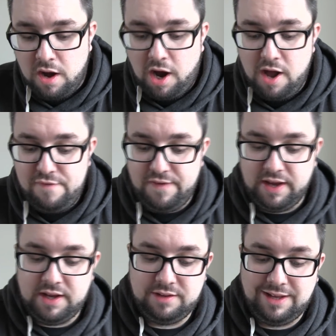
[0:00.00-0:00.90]
I
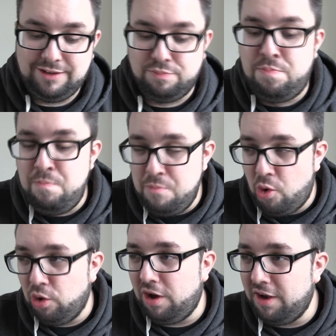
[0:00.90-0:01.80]
think it tastes
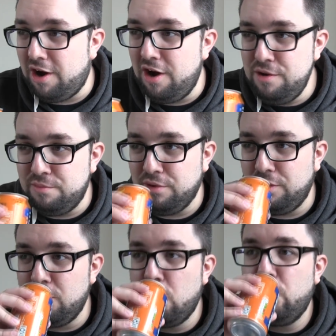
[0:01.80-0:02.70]
more like
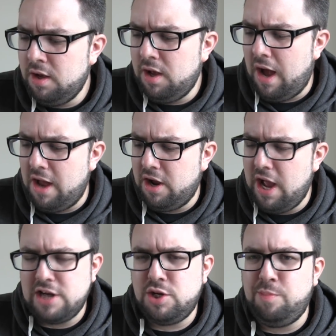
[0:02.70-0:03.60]
Irn-Bru, and I
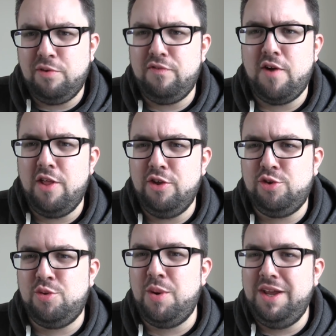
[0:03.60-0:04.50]
actually prefer the
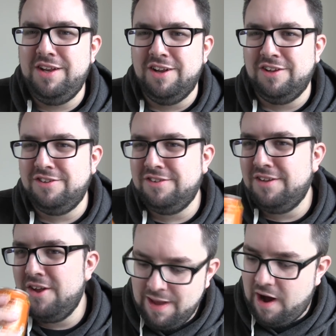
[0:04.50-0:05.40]
sweetness.
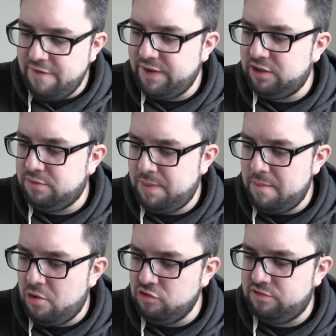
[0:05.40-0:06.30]
I think it's a
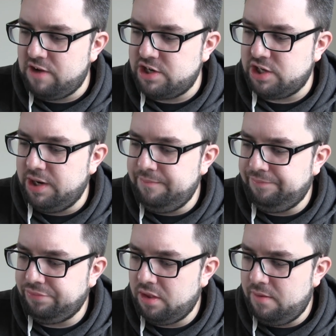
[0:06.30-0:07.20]
bit more refreshing.
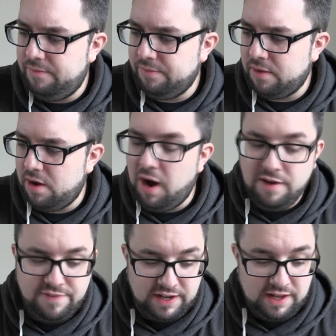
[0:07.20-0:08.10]
I
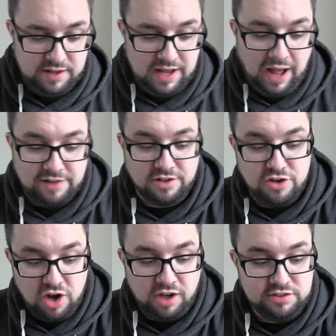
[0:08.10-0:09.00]
think it has a
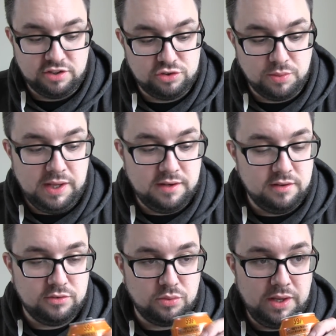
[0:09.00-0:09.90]
nicer
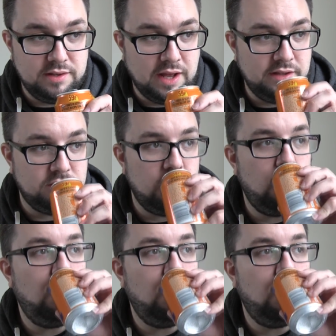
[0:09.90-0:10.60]
sweet taste.